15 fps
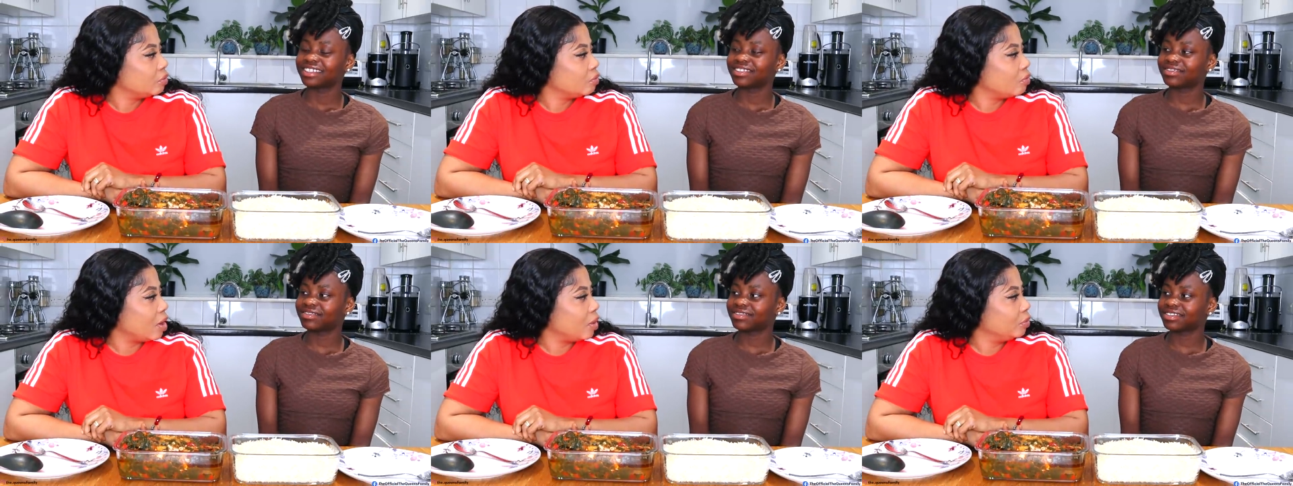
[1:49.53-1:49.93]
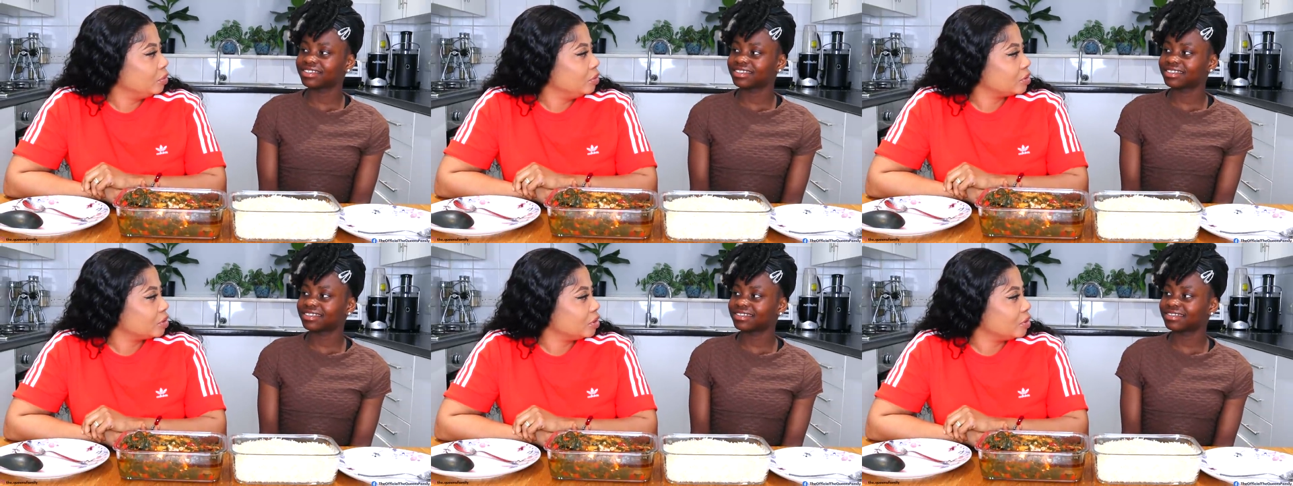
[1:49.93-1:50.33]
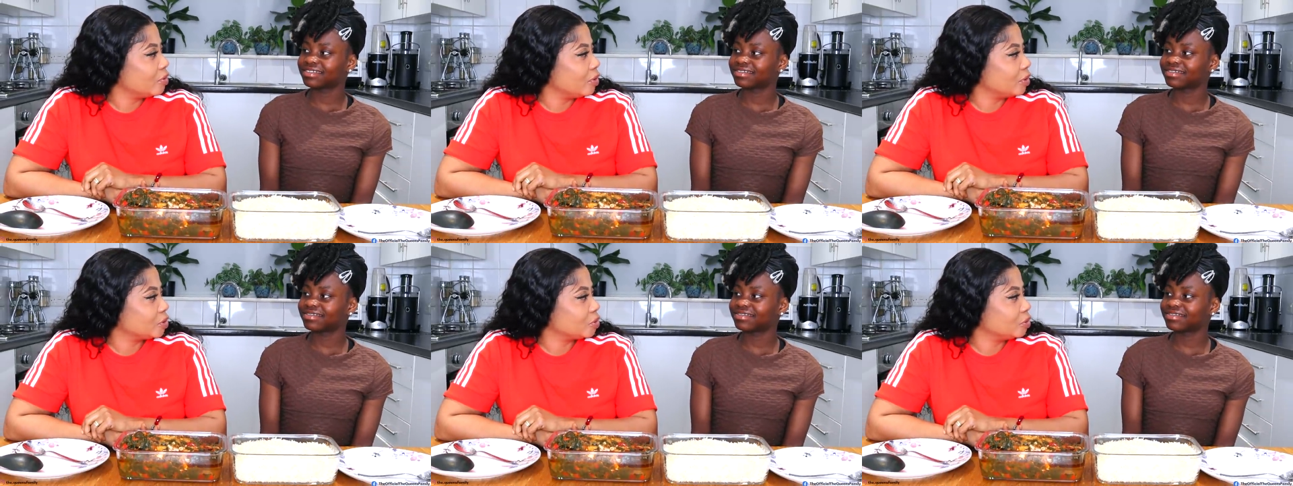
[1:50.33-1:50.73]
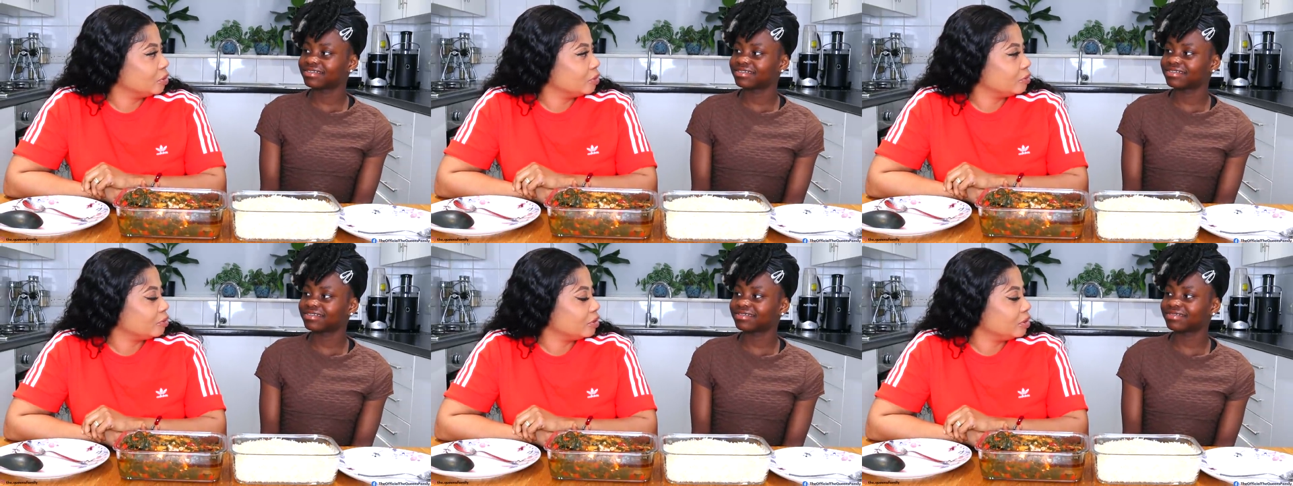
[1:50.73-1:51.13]
Speaker 1: Why will you say don't want to
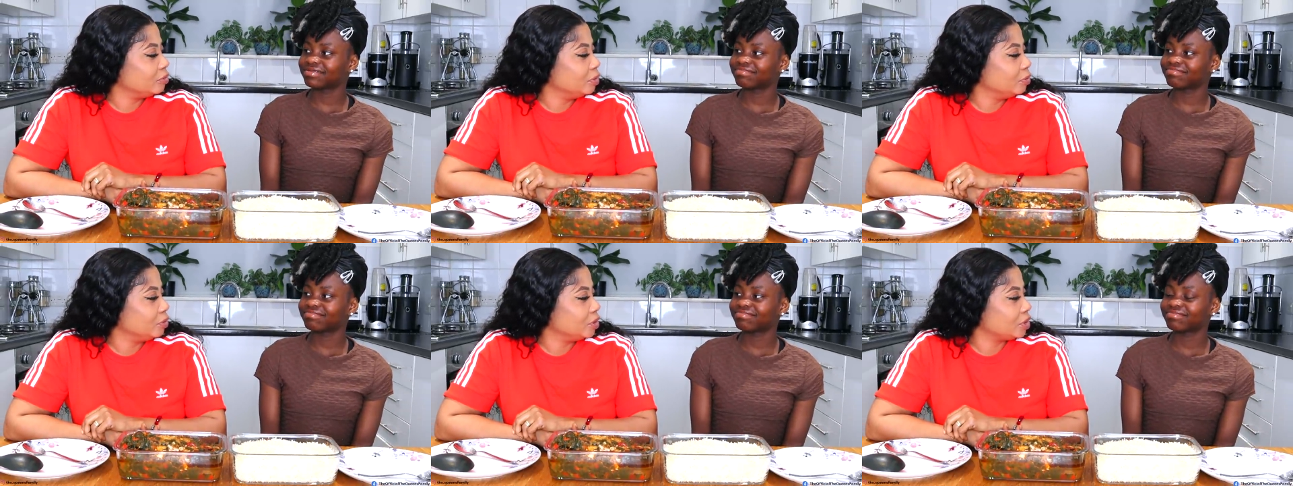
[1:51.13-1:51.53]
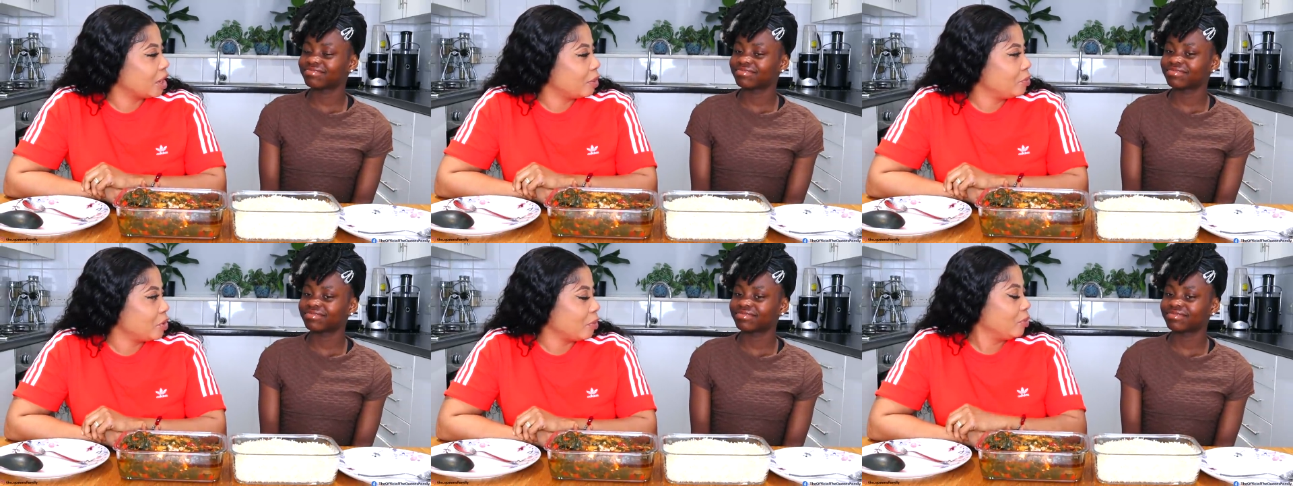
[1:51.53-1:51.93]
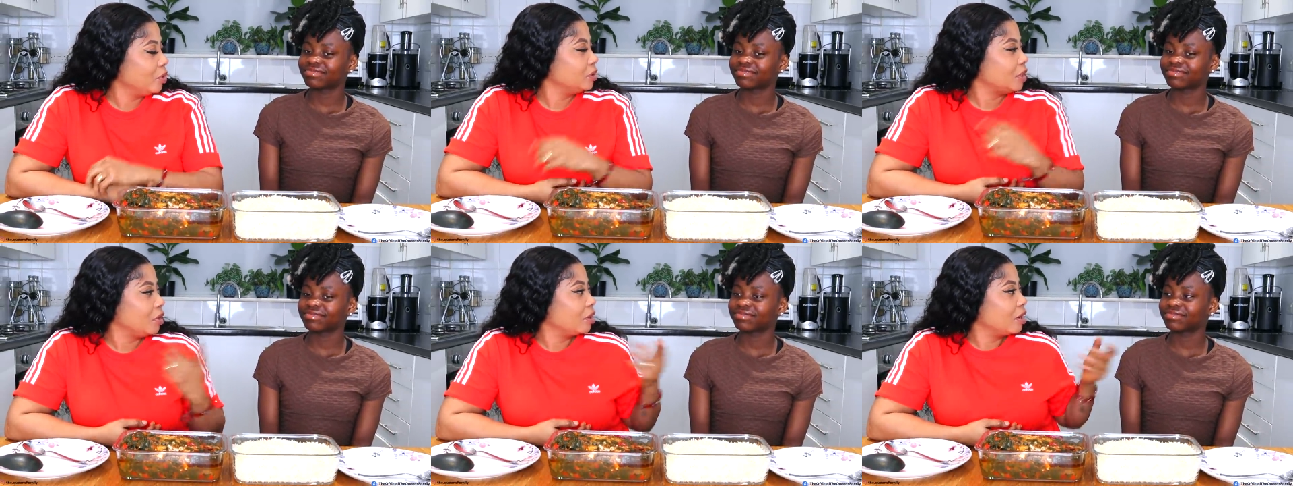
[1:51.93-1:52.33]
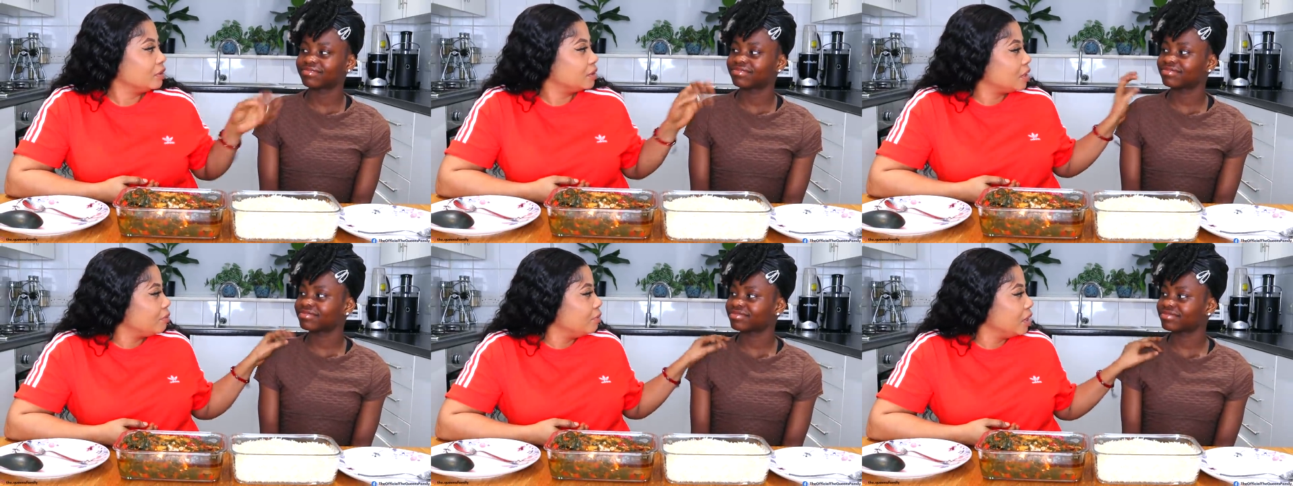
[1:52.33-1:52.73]
offend me, Michelle? I'm your mother, you can't
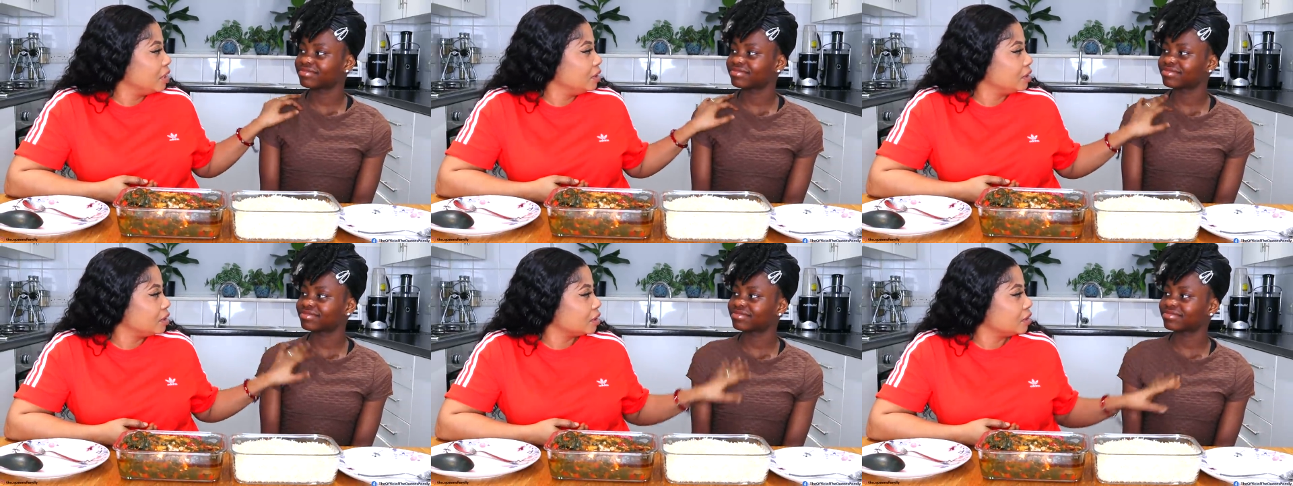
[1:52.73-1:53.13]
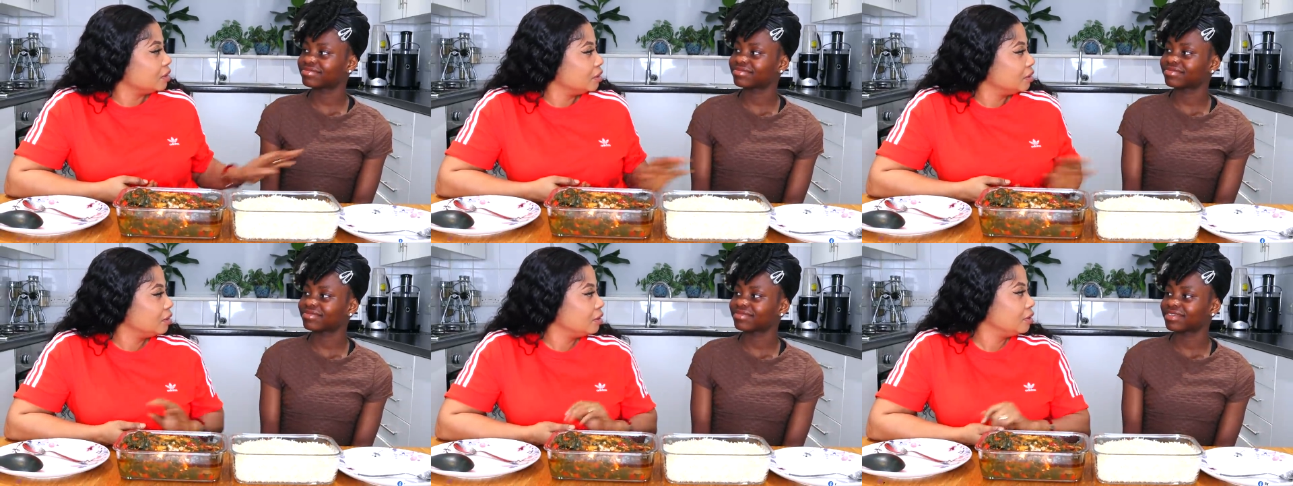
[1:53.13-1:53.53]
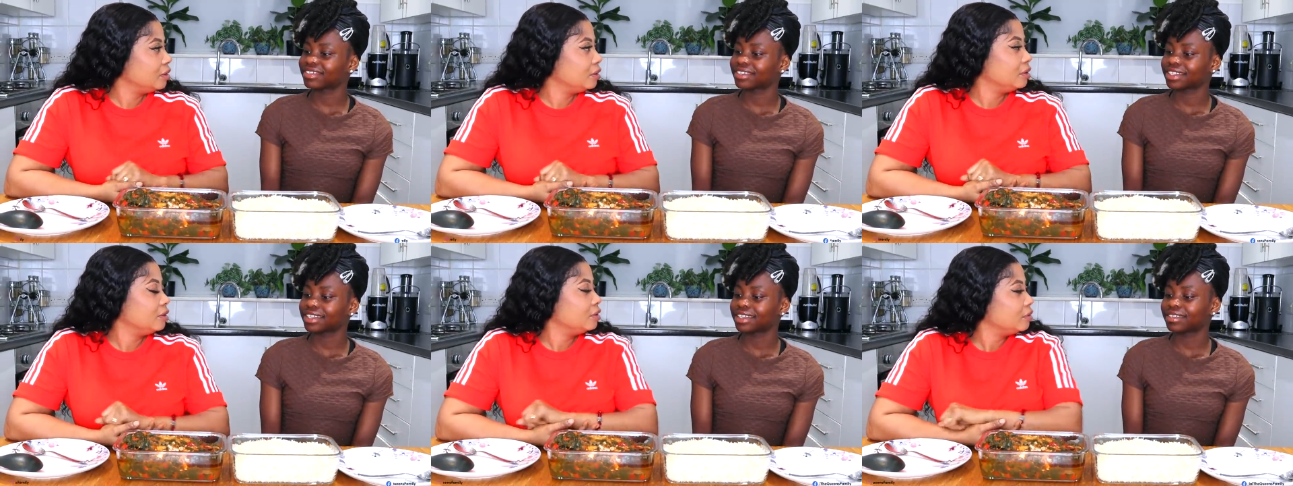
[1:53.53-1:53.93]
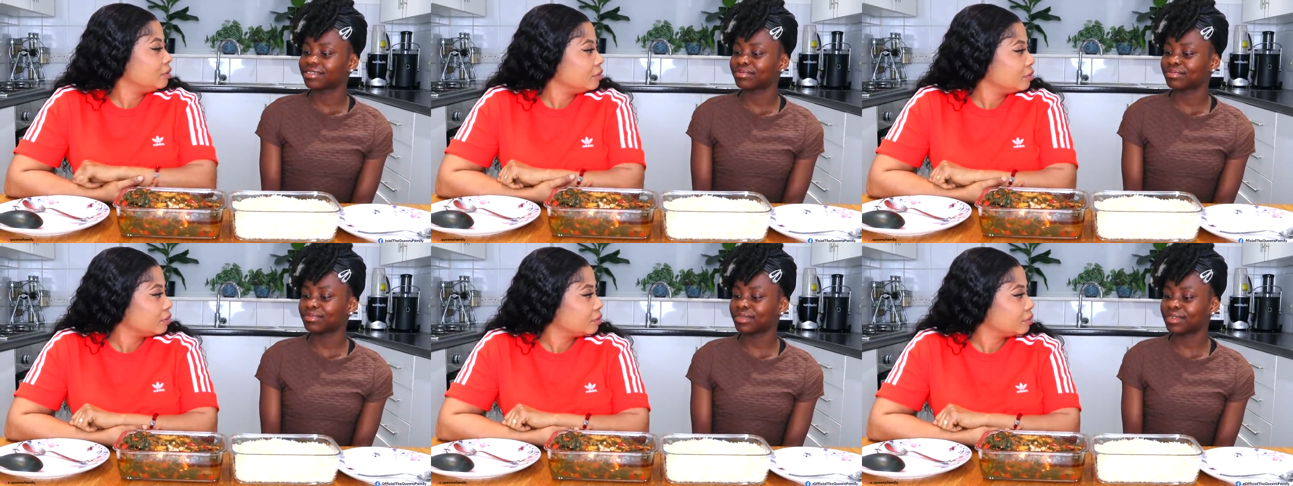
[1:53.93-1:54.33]
tell me anything.
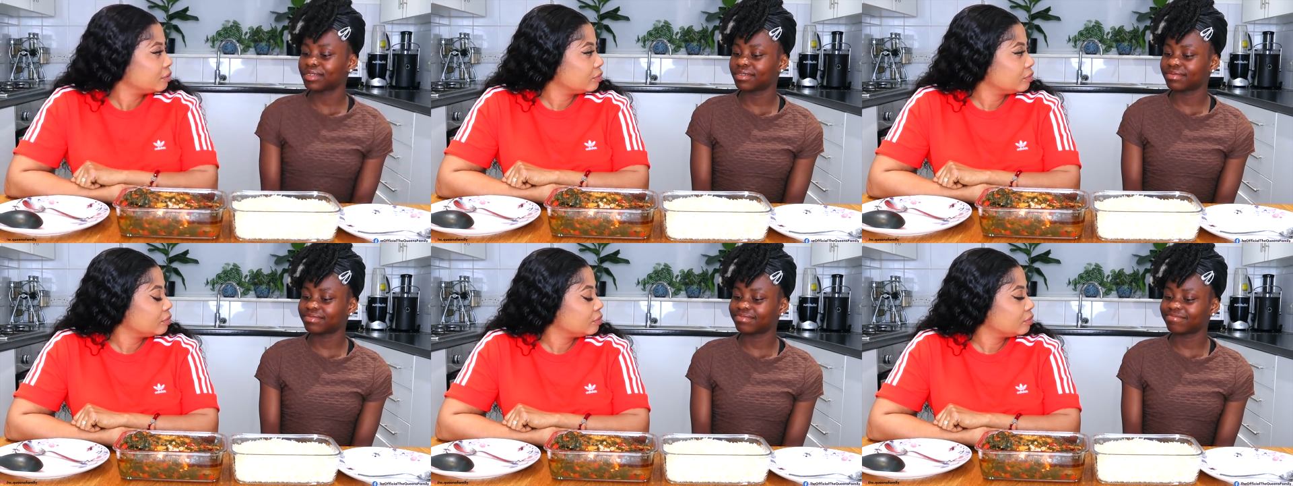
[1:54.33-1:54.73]
But